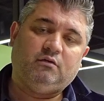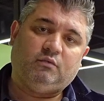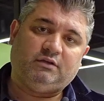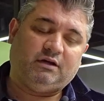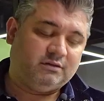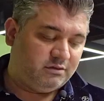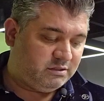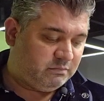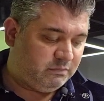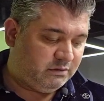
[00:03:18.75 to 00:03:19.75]
with other
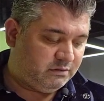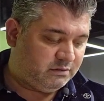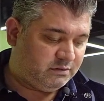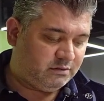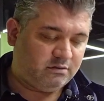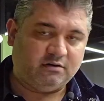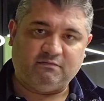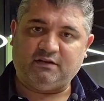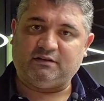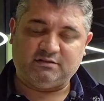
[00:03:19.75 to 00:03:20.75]
disciplines, a
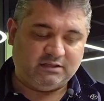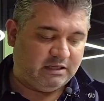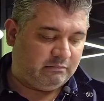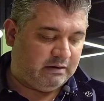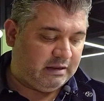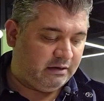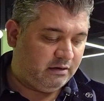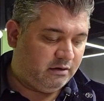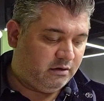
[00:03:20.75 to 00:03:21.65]
reflected ceiling plan.